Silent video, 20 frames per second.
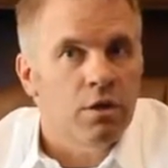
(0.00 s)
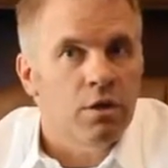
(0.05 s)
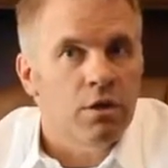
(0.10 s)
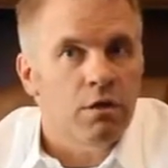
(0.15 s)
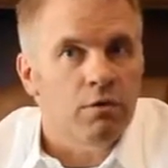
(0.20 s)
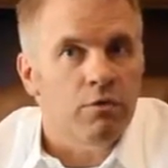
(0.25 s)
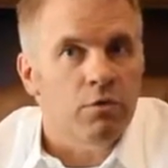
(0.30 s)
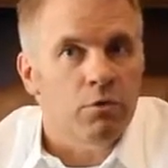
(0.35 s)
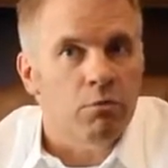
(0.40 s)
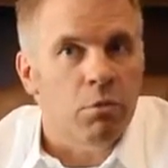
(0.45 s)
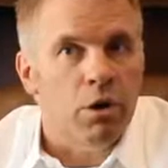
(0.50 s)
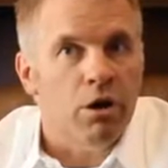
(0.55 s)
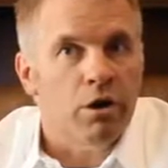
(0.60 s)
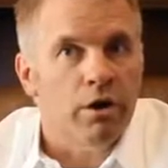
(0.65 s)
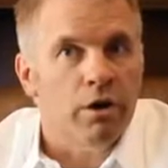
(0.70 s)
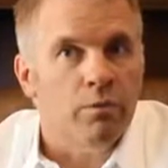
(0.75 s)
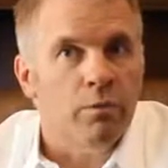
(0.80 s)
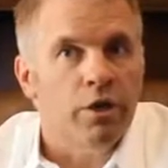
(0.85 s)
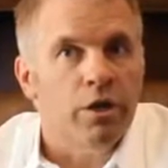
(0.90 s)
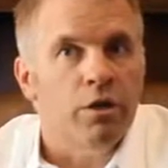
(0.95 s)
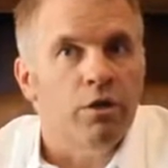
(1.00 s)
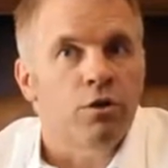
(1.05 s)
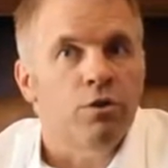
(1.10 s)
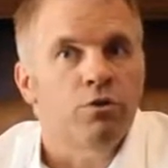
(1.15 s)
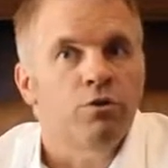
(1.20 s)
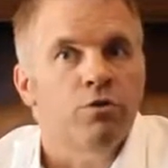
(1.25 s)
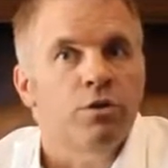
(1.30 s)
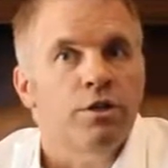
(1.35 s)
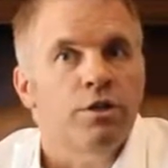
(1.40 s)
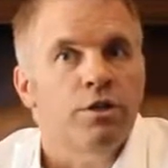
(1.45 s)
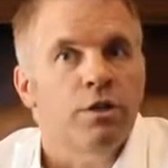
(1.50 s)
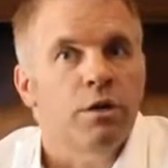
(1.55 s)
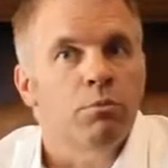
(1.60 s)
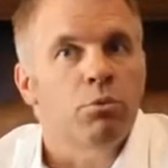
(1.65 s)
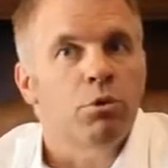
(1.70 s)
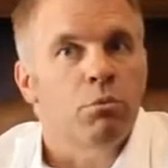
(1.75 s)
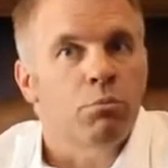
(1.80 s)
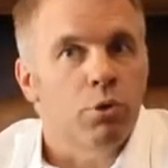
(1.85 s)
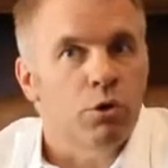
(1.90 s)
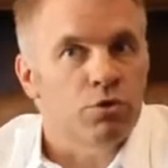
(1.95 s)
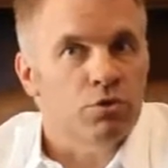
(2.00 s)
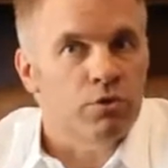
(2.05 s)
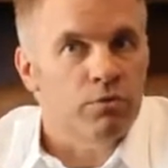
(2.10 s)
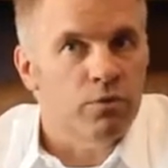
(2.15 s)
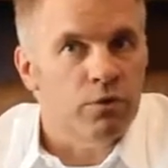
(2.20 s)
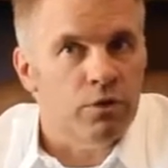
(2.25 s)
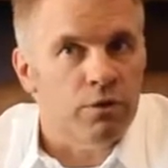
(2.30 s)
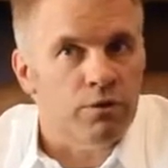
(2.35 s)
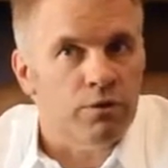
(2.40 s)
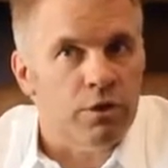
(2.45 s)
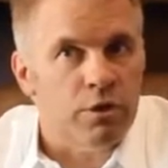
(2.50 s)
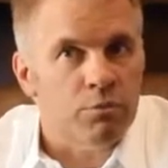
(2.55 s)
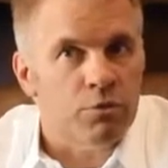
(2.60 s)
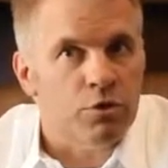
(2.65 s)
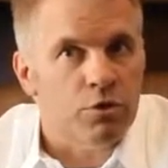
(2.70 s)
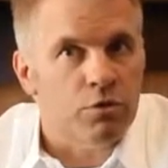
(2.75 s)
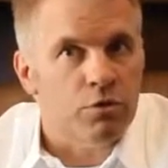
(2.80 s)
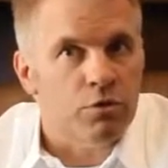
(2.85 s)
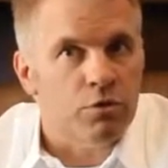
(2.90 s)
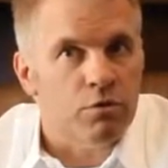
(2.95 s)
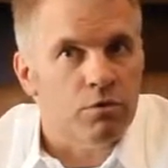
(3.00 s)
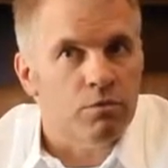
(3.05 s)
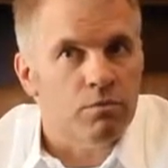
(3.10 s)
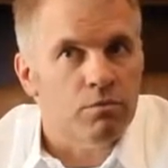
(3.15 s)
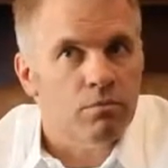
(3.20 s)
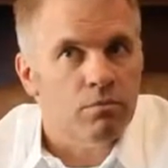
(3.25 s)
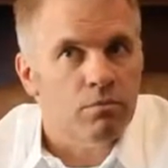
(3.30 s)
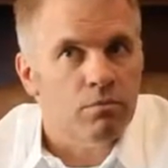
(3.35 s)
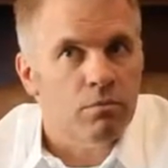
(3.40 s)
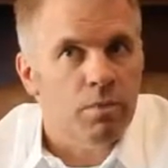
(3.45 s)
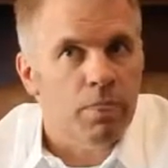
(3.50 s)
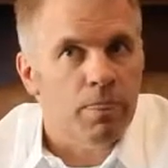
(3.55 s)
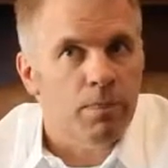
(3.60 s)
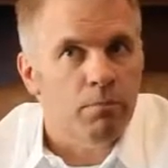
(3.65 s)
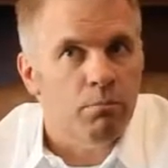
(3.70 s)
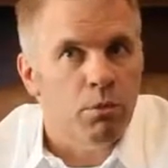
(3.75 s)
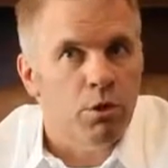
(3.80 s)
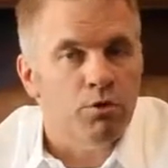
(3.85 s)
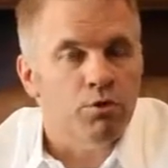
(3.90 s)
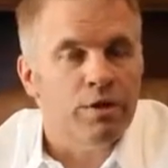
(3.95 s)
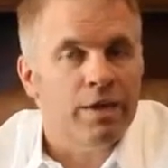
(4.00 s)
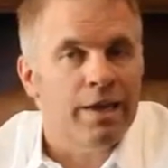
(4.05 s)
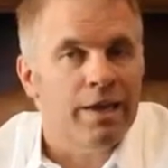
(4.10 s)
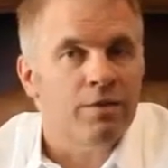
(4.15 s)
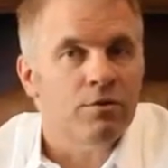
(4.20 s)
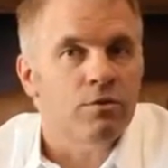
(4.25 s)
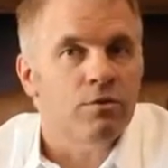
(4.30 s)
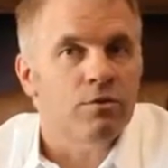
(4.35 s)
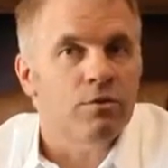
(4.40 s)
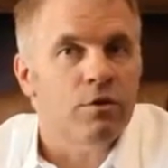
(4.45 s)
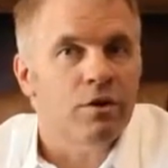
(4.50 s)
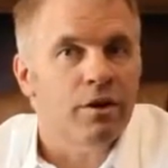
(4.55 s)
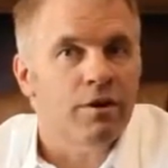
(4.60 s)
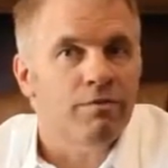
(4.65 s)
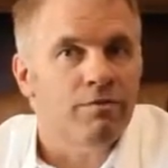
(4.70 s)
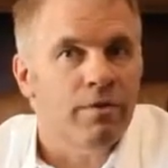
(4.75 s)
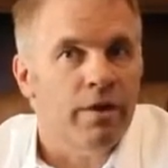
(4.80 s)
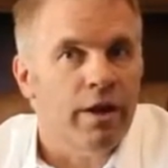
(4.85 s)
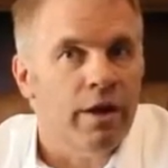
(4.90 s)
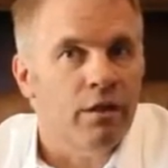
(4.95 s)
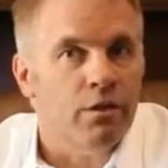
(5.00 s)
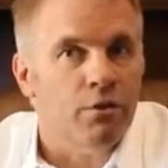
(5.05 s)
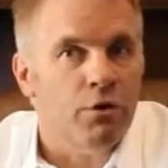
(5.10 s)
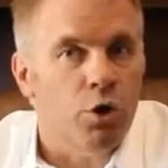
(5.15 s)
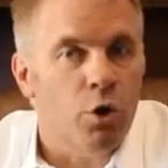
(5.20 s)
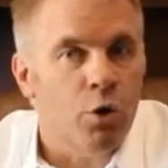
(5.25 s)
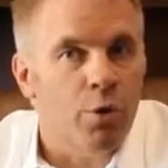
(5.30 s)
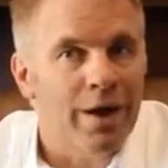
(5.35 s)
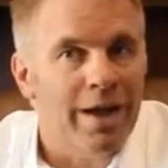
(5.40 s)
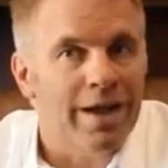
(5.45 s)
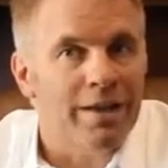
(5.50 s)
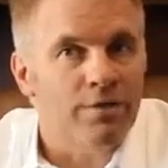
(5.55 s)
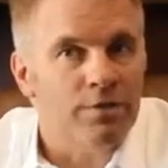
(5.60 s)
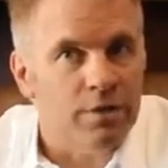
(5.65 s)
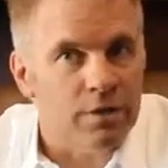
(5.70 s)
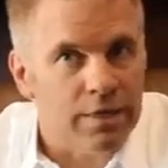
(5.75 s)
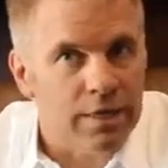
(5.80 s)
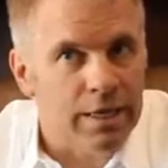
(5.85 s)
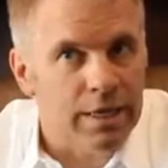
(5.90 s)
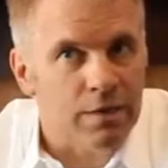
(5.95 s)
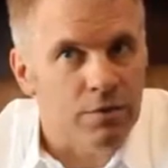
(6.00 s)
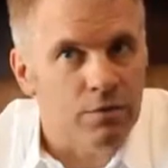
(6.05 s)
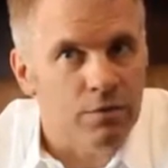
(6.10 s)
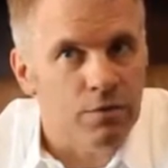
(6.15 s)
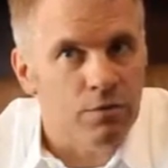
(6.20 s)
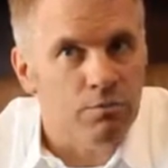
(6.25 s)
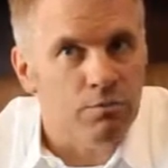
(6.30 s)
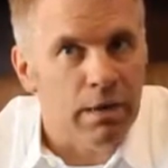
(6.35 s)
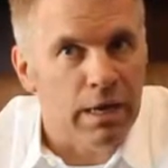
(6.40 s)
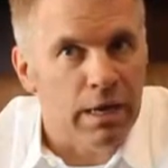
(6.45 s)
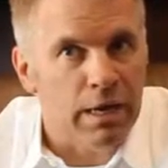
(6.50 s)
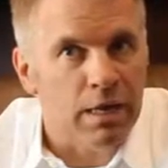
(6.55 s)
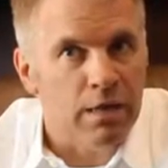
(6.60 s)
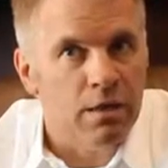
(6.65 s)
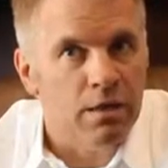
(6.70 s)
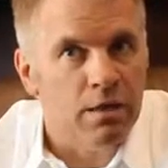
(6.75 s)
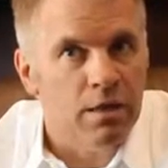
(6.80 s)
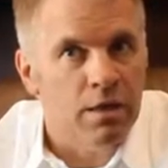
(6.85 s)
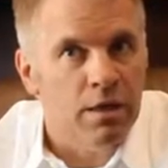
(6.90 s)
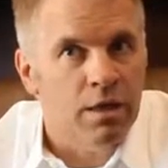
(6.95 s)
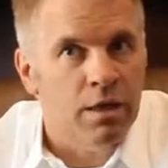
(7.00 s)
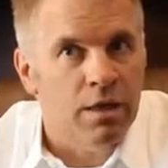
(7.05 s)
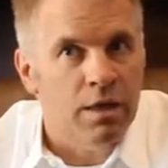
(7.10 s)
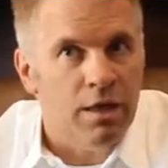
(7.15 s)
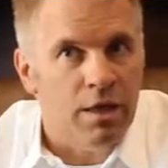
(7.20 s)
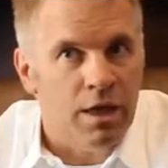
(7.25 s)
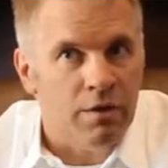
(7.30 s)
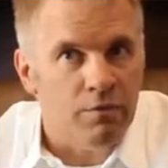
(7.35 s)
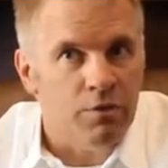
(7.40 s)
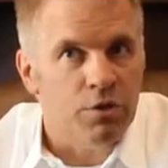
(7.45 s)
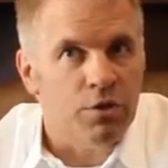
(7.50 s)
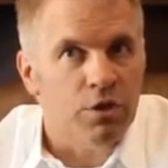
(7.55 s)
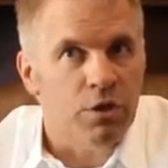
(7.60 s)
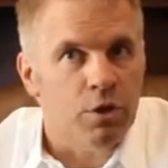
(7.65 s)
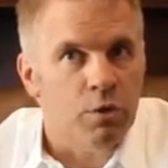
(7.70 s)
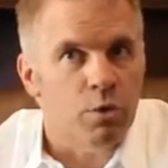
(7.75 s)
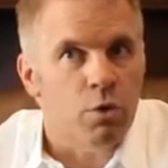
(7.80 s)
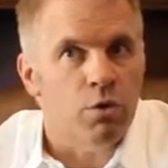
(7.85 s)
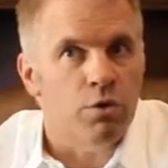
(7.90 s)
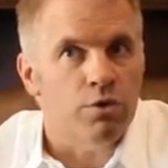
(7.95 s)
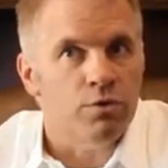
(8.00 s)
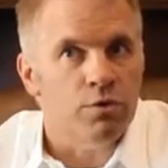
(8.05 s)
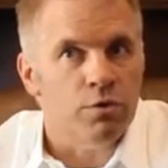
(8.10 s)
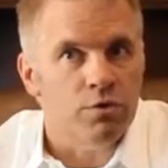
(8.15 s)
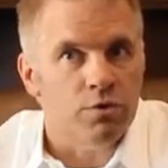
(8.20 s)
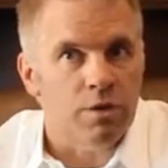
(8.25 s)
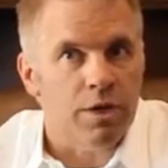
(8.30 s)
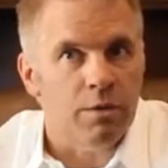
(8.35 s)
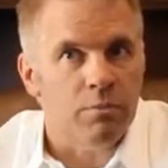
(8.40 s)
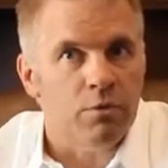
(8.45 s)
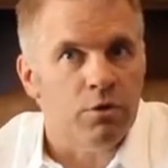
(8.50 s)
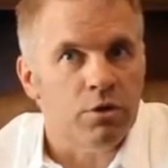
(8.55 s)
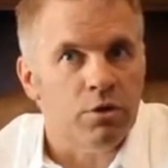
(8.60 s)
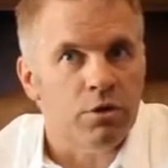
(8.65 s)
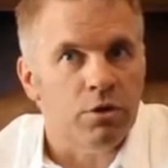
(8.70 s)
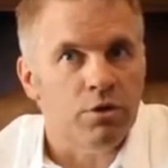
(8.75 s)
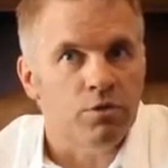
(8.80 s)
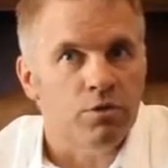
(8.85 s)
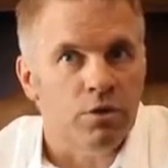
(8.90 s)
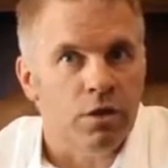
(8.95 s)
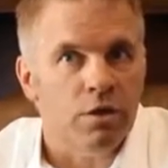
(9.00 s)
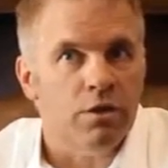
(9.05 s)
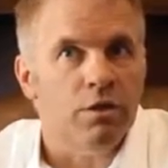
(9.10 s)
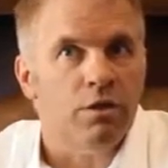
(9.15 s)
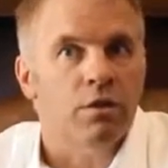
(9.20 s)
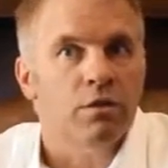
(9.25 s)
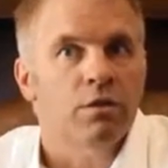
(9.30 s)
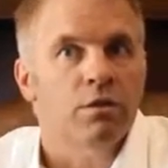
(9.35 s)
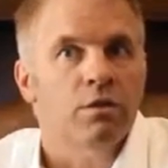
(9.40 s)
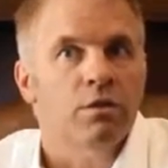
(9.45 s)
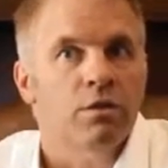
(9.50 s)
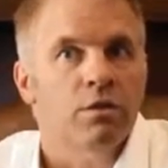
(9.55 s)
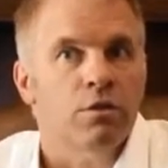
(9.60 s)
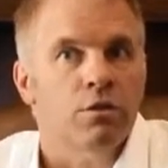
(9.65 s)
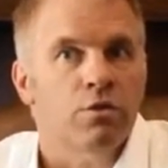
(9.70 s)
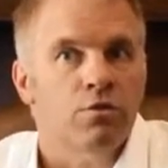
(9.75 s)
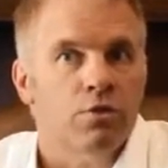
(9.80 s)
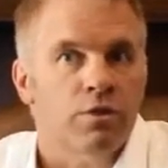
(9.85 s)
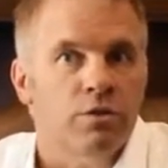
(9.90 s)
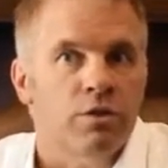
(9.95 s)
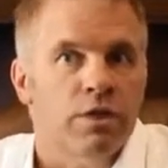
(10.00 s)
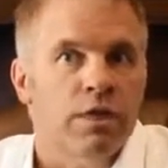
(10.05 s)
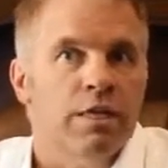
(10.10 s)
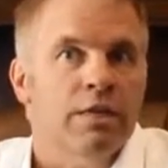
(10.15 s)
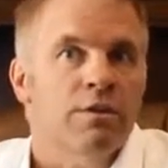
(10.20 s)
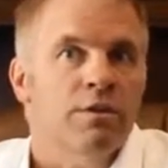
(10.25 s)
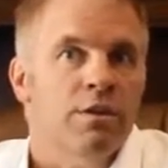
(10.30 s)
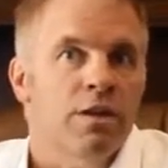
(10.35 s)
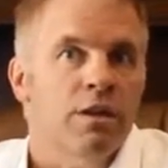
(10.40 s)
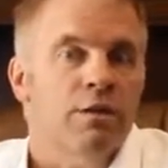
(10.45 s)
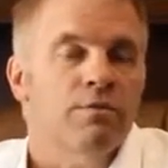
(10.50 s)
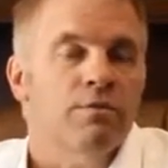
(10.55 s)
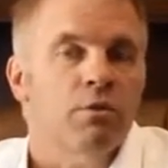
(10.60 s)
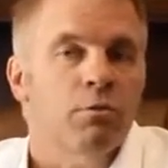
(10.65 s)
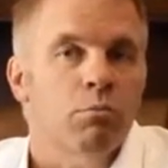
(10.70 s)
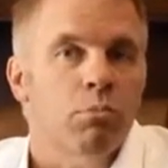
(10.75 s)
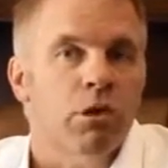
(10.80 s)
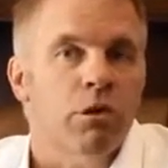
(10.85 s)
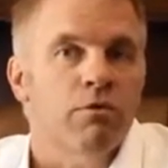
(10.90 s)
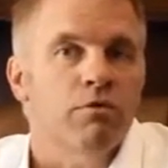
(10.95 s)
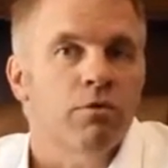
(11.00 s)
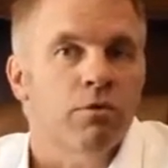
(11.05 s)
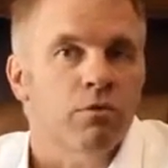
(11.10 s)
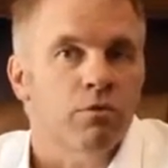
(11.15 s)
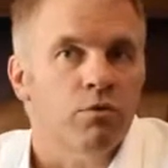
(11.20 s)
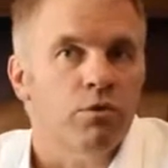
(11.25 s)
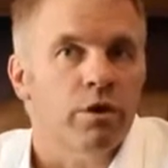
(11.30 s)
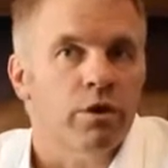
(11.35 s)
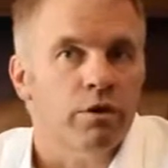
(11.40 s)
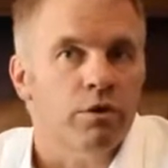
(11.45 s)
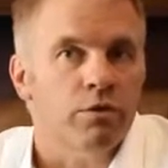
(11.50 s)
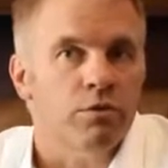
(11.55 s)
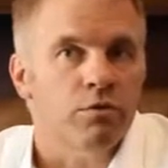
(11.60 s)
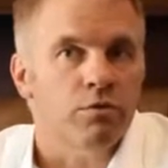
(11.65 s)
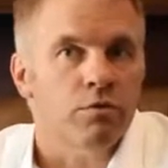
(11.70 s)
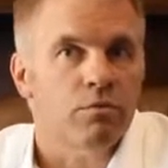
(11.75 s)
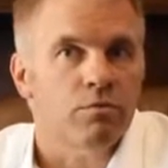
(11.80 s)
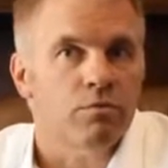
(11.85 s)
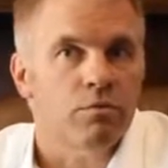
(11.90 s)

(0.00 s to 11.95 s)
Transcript: If you're married, we can usually double most of your exemptions. Most cases that I file are no asset cases, meaning everything you own is exempt and there's nothing that the trustee can take for the benefit of creditors.